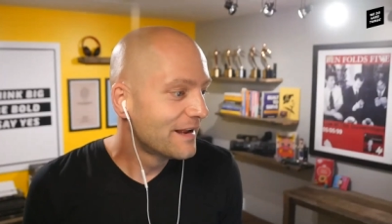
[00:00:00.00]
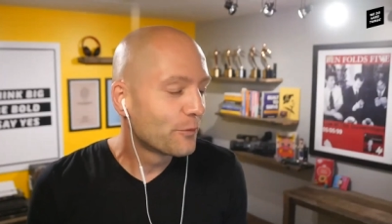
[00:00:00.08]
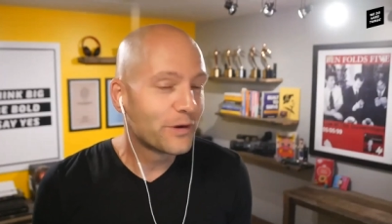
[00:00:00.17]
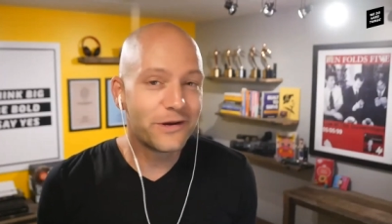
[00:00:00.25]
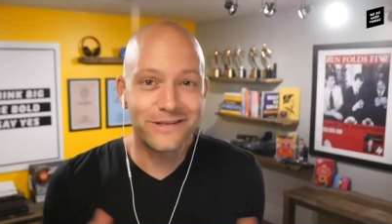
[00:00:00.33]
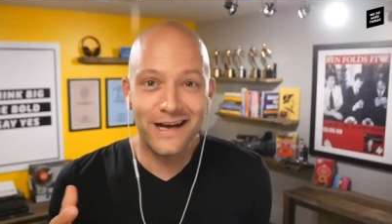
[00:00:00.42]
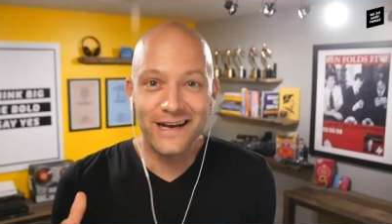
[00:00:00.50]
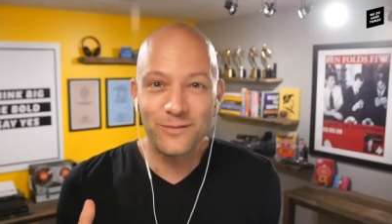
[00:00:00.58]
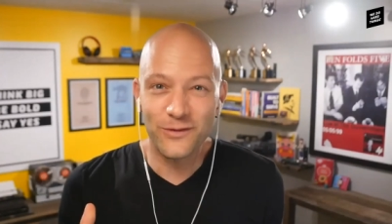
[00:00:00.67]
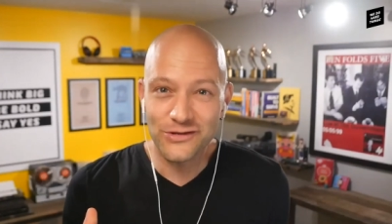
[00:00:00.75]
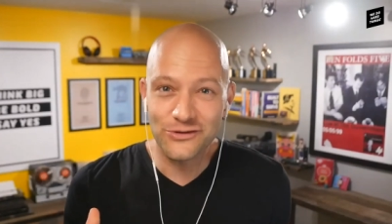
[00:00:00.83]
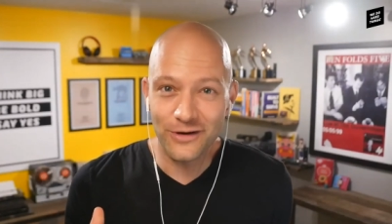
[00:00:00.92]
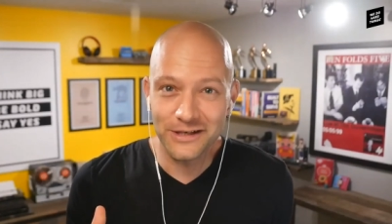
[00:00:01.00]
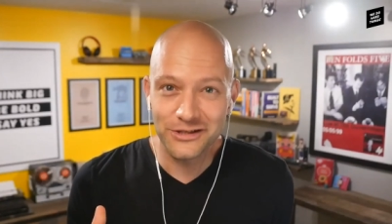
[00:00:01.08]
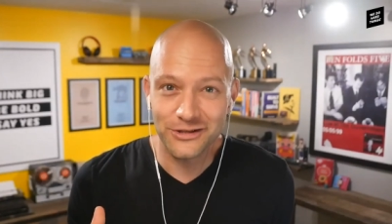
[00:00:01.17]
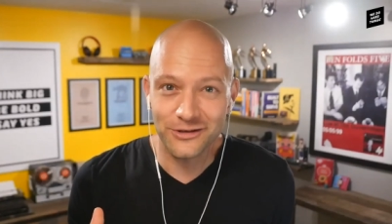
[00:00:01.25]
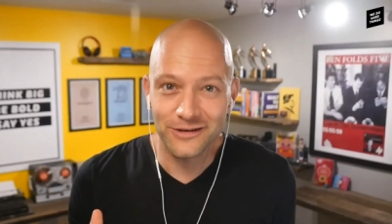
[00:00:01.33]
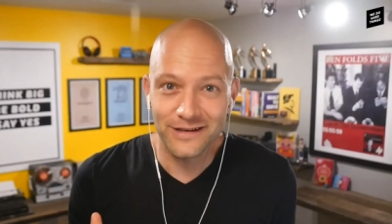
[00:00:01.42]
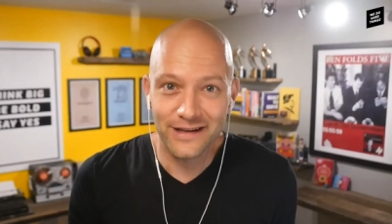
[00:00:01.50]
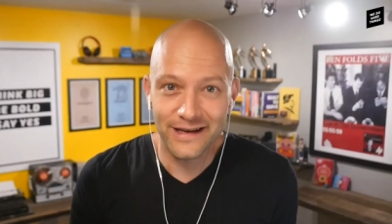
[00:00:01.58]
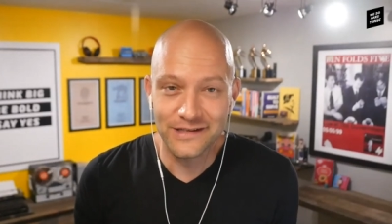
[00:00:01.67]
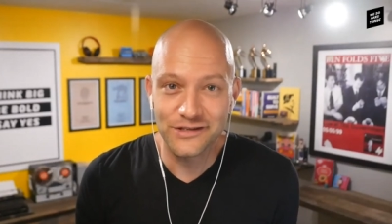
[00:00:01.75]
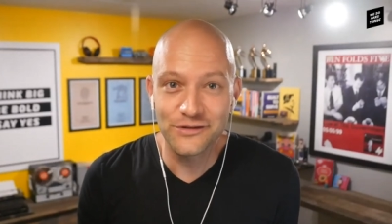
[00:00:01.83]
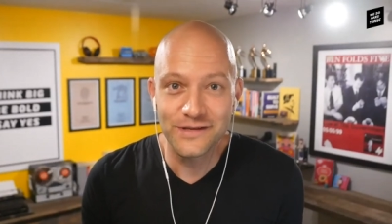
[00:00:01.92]
When you're talking about the structure,
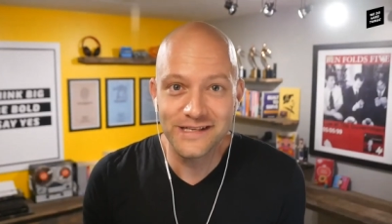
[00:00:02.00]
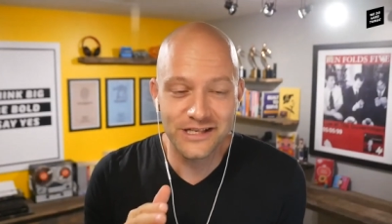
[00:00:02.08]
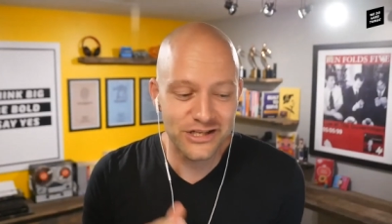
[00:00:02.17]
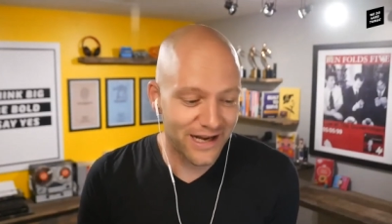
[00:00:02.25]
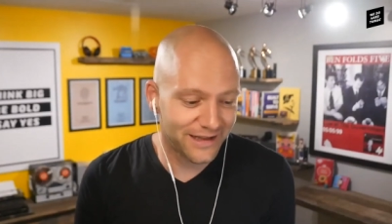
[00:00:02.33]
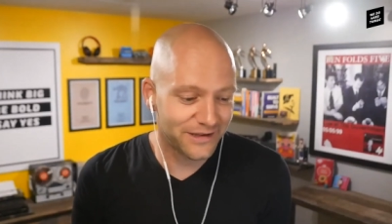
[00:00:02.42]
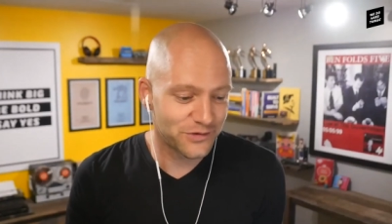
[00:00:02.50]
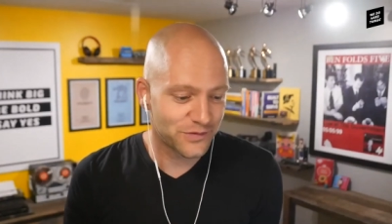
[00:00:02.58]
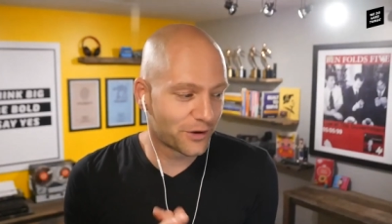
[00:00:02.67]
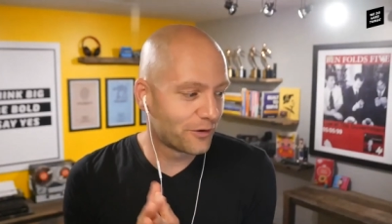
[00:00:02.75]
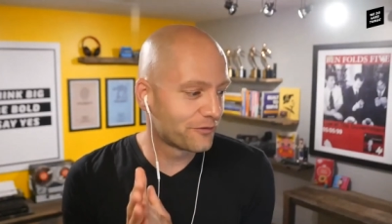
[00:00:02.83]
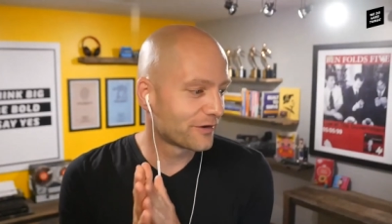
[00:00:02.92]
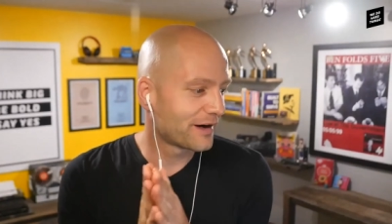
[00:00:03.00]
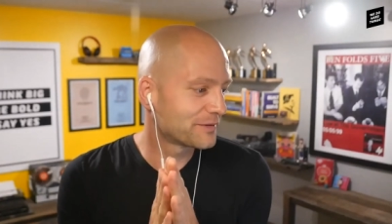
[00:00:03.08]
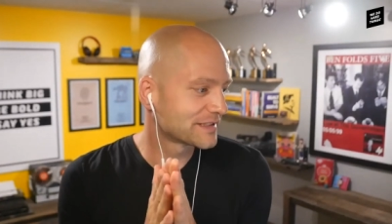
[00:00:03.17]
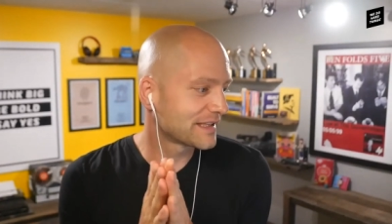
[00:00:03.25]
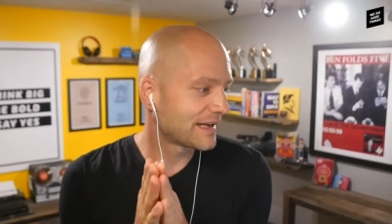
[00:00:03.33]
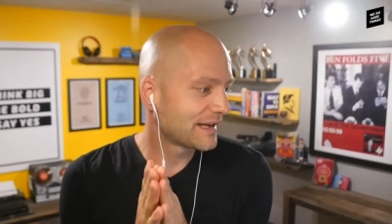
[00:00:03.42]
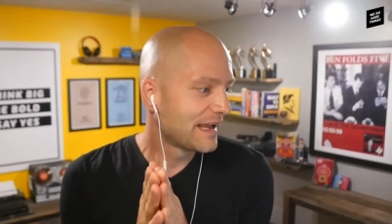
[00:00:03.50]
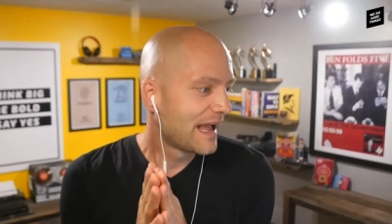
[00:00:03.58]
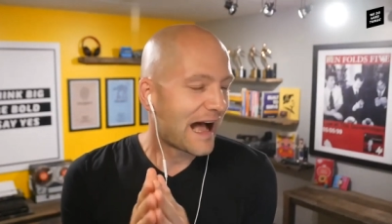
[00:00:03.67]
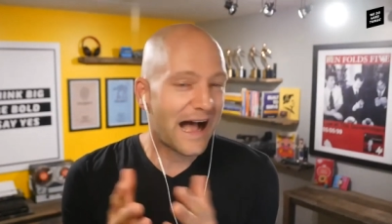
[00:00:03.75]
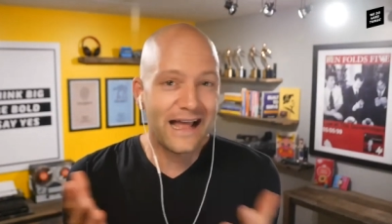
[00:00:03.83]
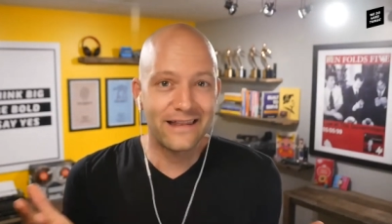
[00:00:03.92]
like as soon as the challenge was over, I was like,
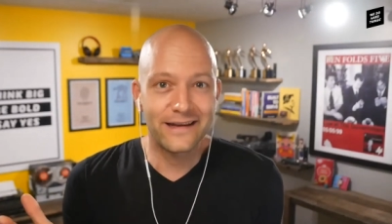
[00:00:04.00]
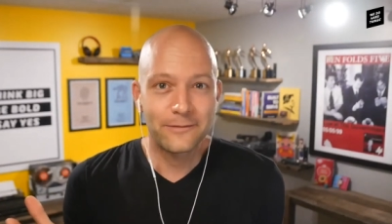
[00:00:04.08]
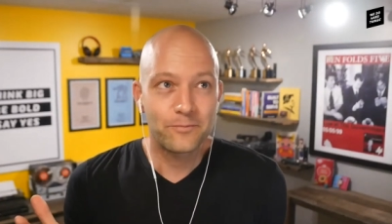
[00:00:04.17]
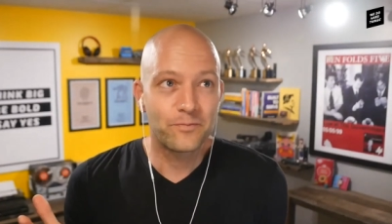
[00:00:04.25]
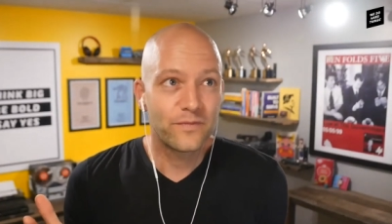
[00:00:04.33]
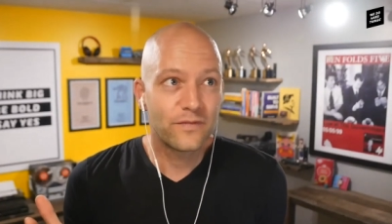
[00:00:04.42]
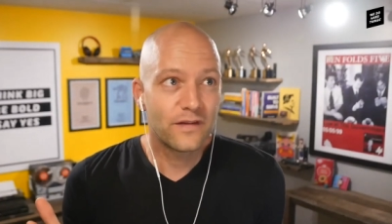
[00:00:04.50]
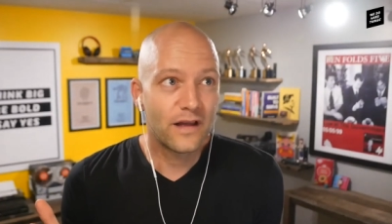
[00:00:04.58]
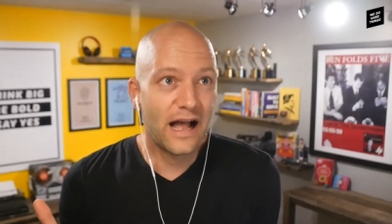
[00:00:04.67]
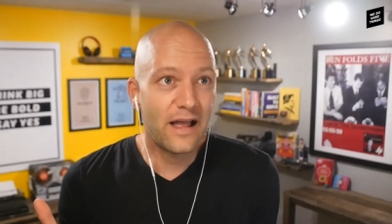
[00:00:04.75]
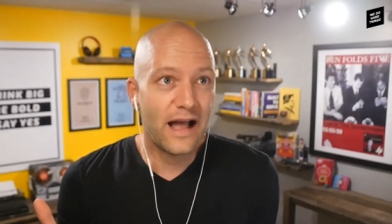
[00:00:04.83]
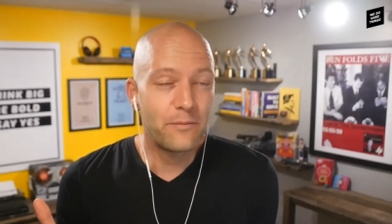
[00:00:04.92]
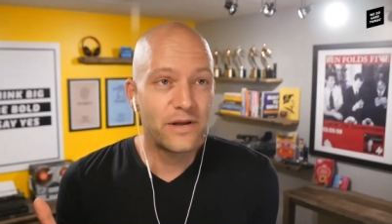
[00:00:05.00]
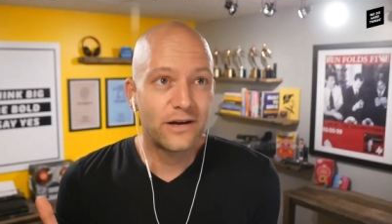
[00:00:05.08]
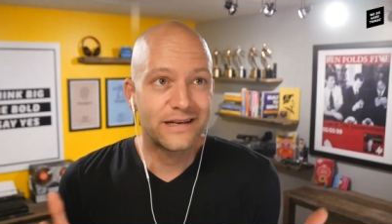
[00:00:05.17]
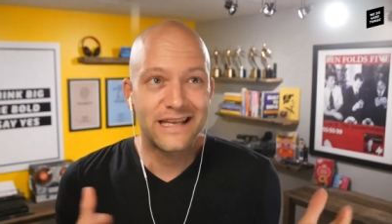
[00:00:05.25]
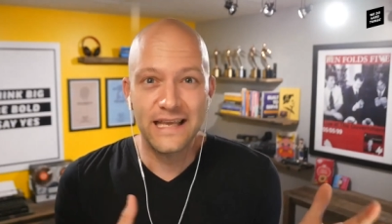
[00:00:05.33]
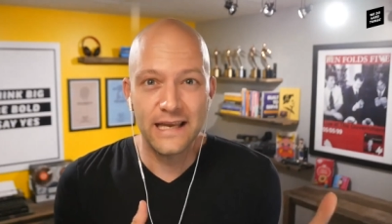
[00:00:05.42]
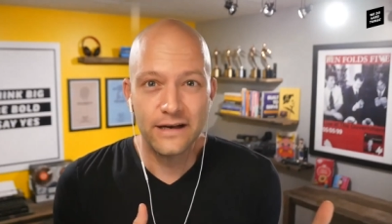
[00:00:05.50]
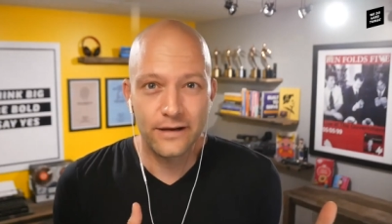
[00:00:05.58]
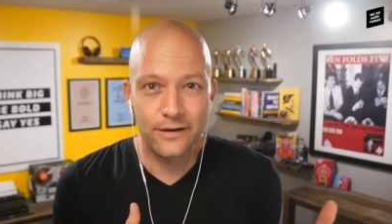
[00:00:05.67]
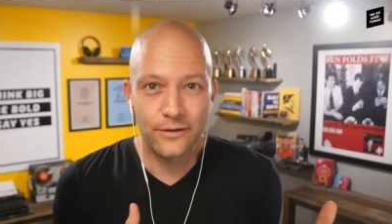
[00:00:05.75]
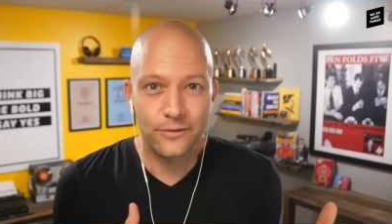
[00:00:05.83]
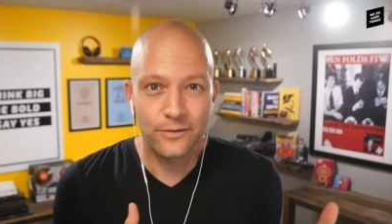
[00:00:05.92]
I like I, I've been on
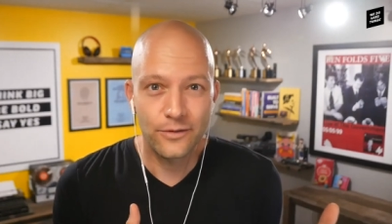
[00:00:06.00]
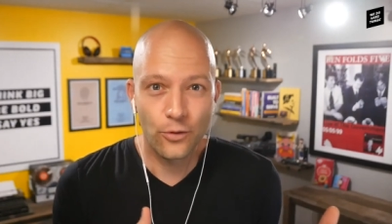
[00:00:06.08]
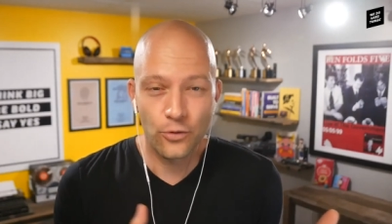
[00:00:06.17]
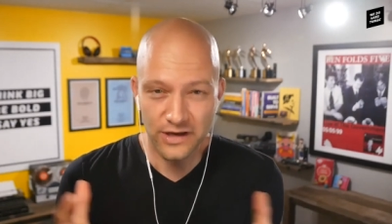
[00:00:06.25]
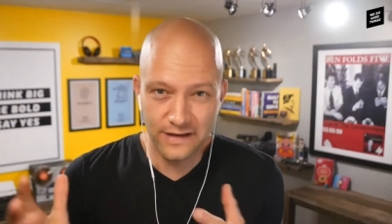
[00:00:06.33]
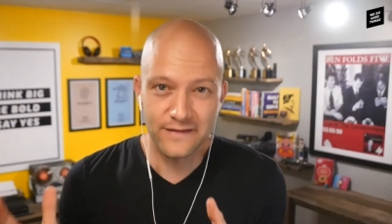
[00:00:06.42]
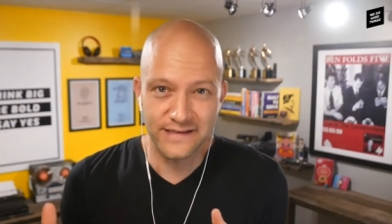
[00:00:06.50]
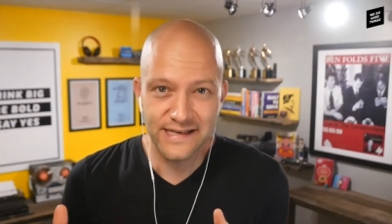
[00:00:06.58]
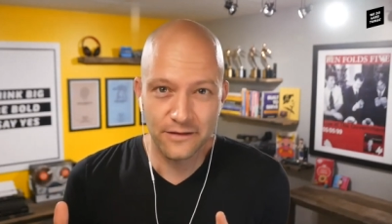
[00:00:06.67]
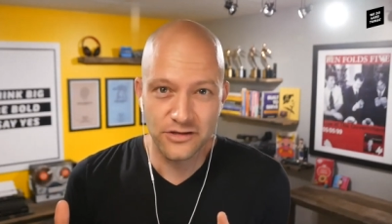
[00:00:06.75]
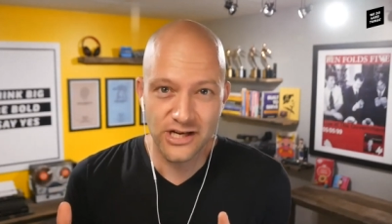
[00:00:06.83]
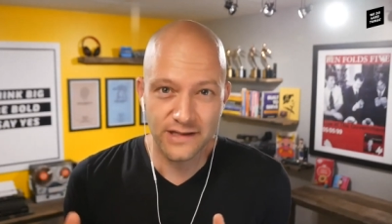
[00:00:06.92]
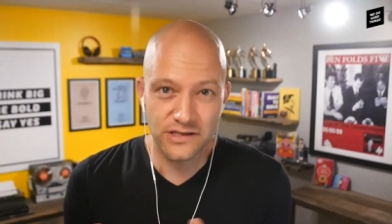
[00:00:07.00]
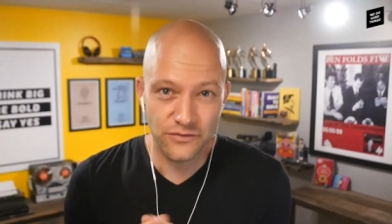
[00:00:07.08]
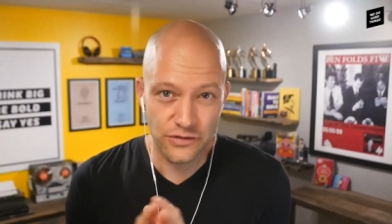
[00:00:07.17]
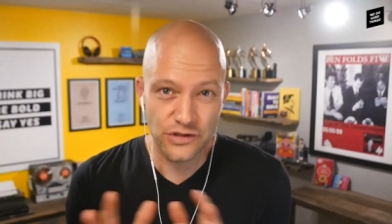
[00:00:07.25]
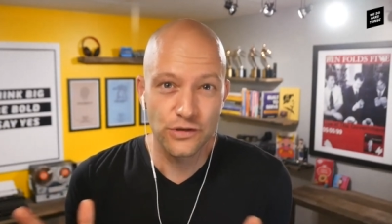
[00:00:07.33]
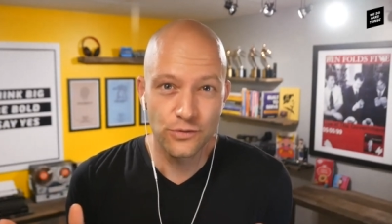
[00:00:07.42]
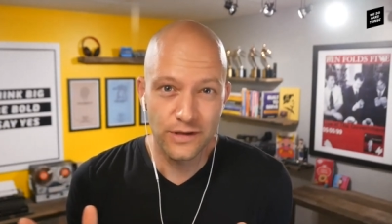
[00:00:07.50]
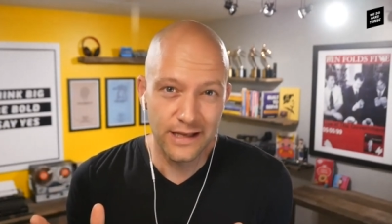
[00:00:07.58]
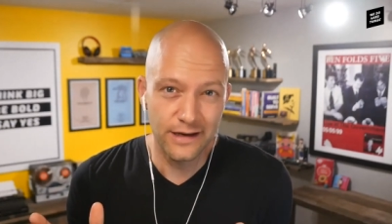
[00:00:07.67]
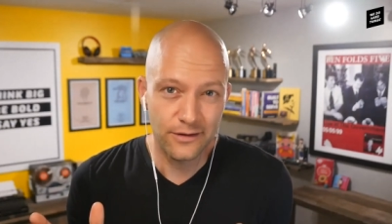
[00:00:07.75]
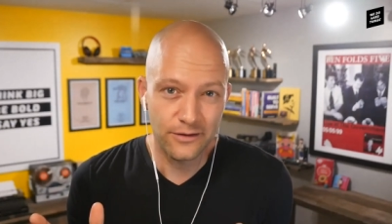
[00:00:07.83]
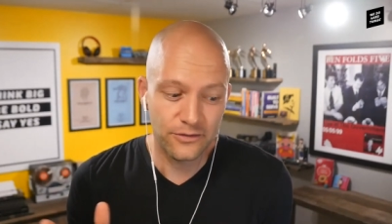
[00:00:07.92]
keto or in this health challenge for two
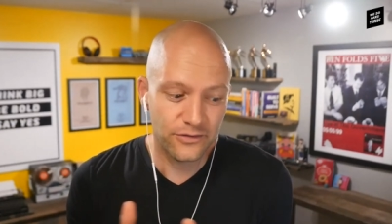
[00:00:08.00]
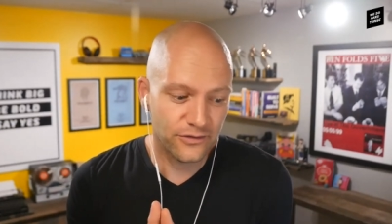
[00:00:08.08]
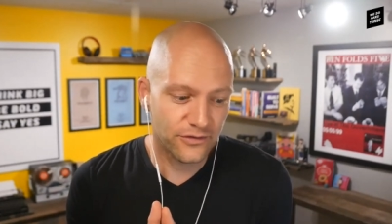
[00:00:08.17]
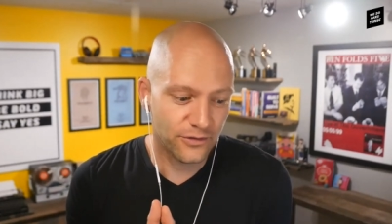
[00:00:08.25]
years.